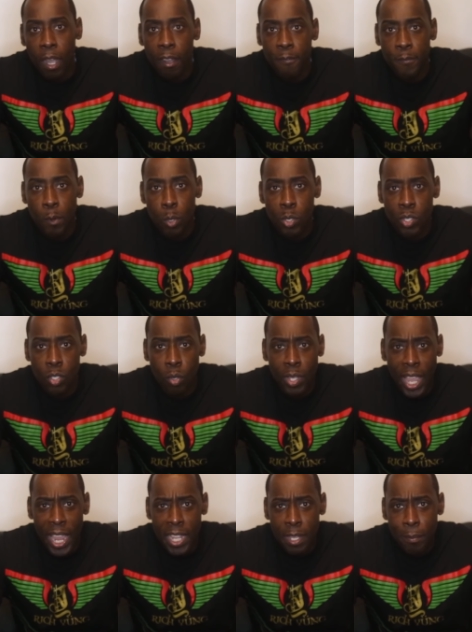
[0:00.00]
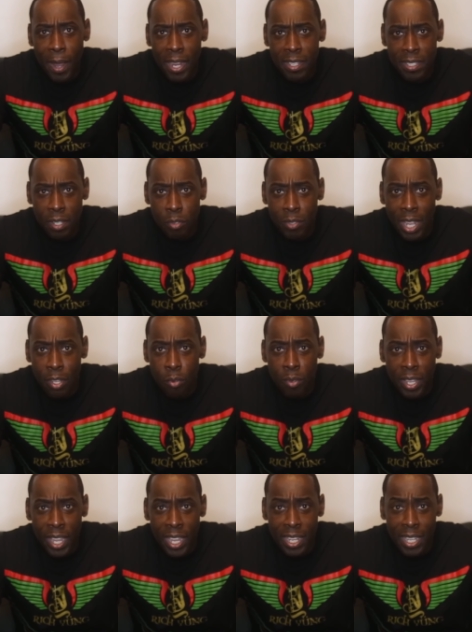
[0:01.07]
God first. Don't let anybody tell you that
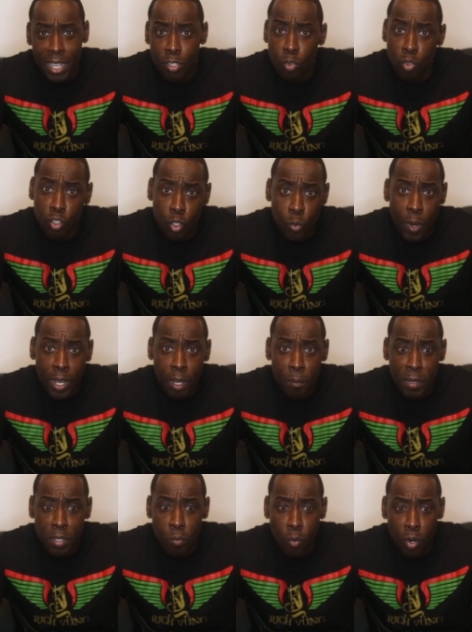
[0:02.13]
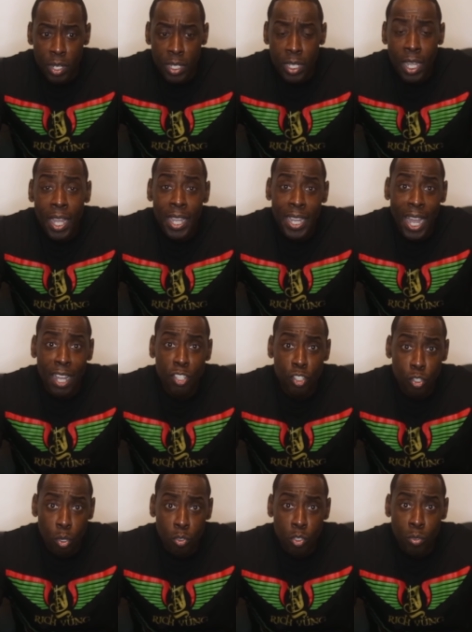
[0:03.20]
you can't, because as long as you wake up in the morning, God
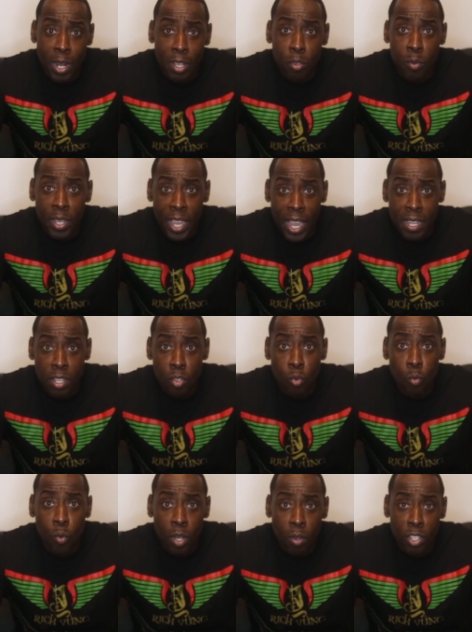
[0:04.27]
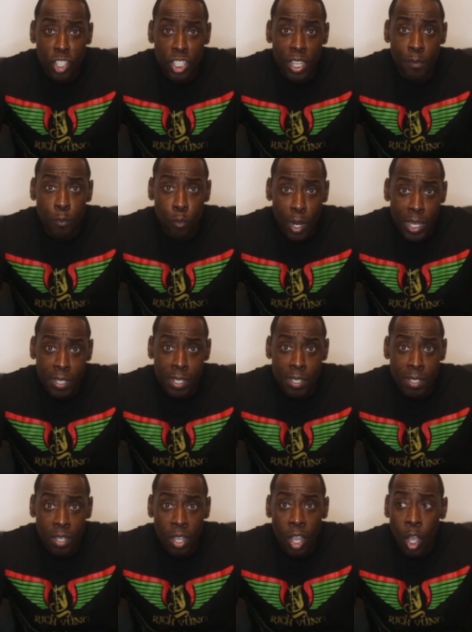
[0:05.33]
shows you that you can and you will achieve
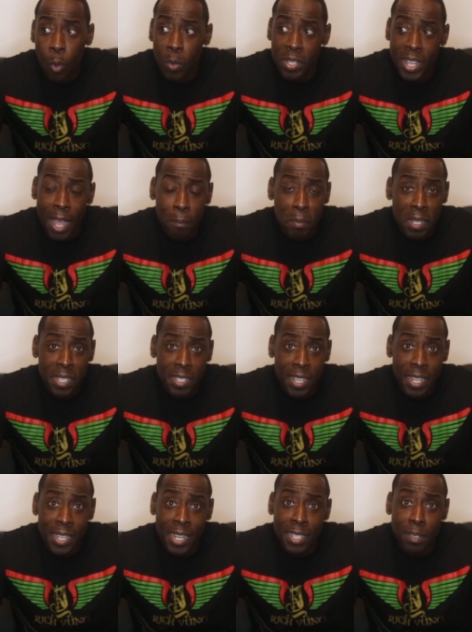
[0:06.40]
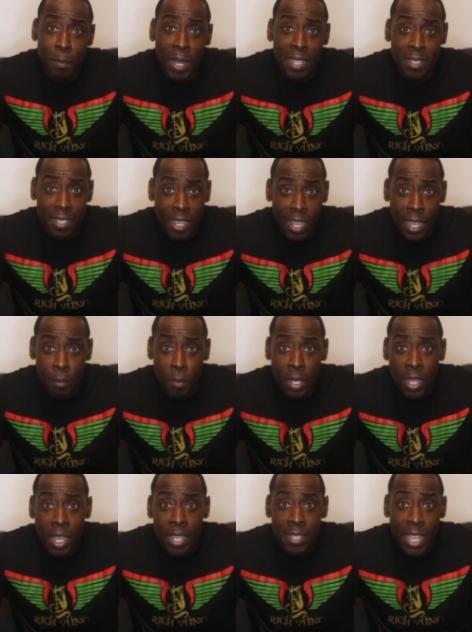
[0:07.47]
greatness. With that being said, that is my
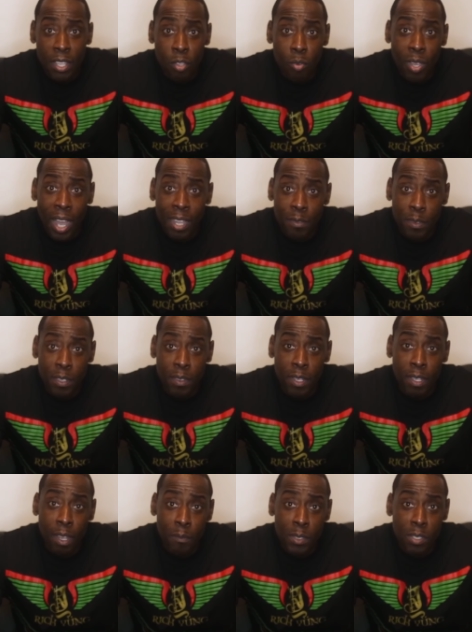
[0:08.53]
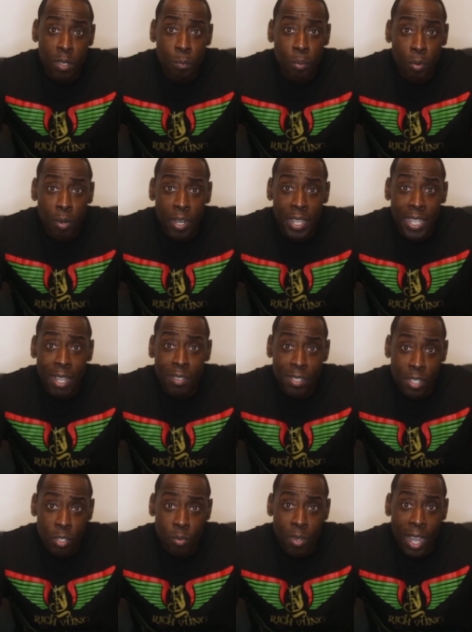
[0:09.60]
time. Thank you guys for the love and support, and I'll
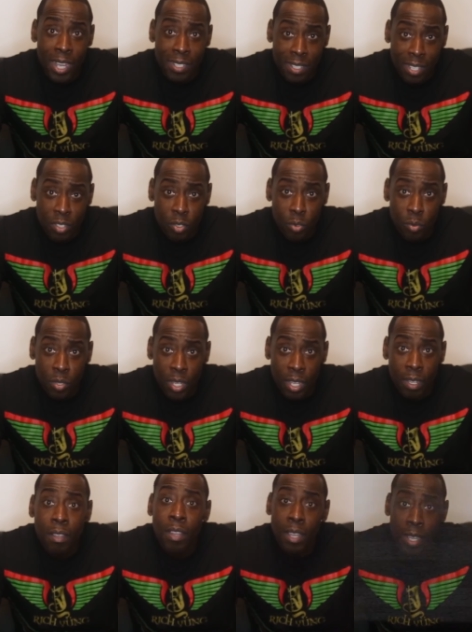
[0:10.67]
see you guys next Tuesday.